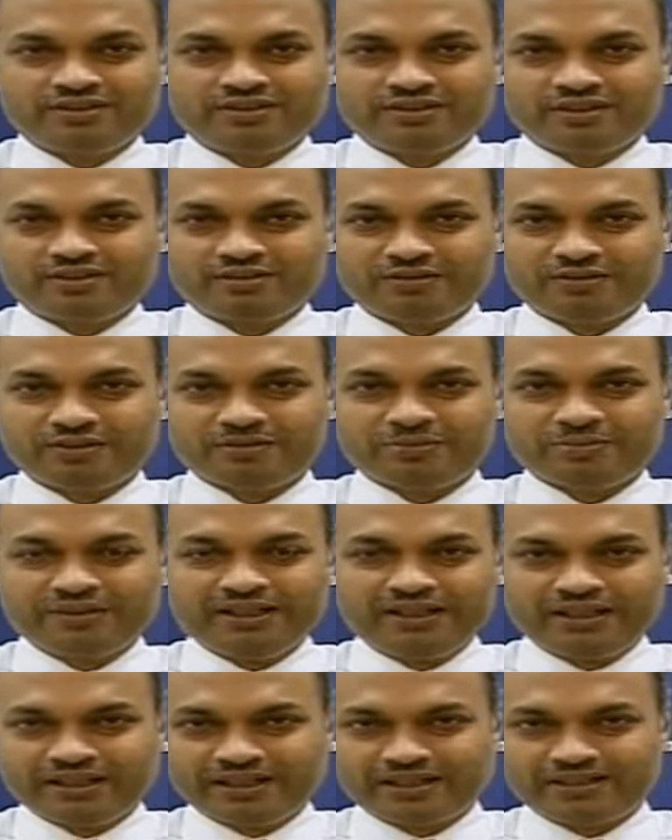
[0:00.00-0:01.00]
is always the
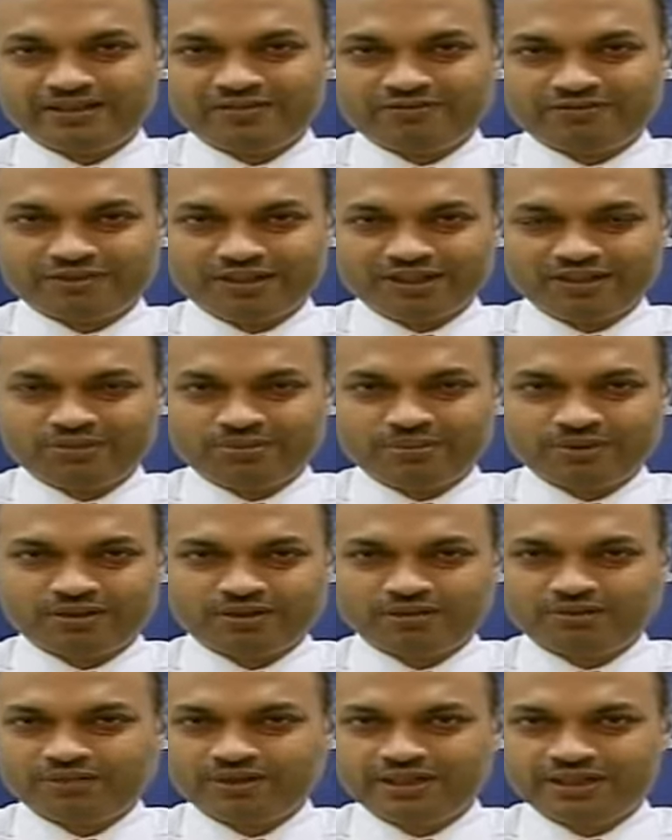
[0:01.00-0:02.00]
pre-election phase,
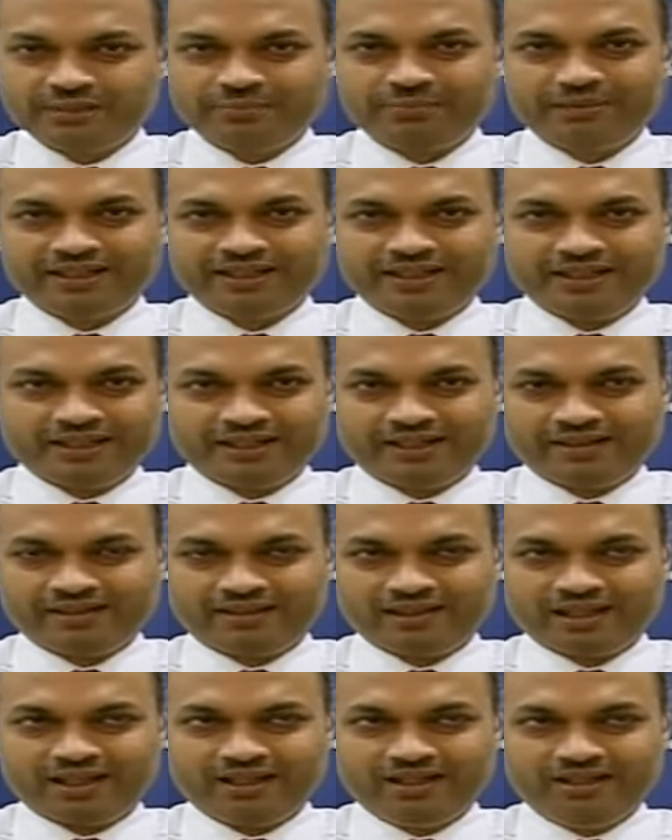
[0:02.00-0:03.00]
because we typically get a
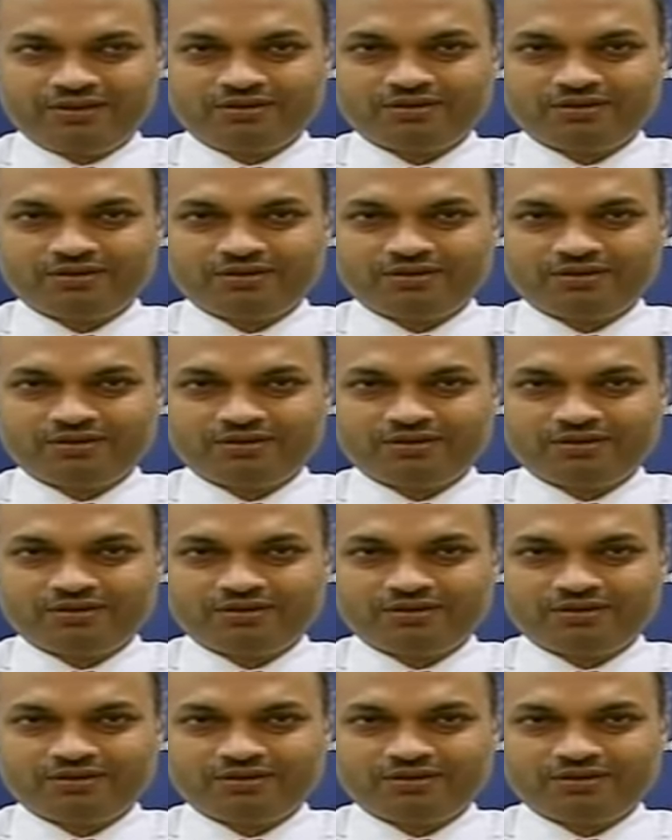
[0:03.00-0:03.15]
rally.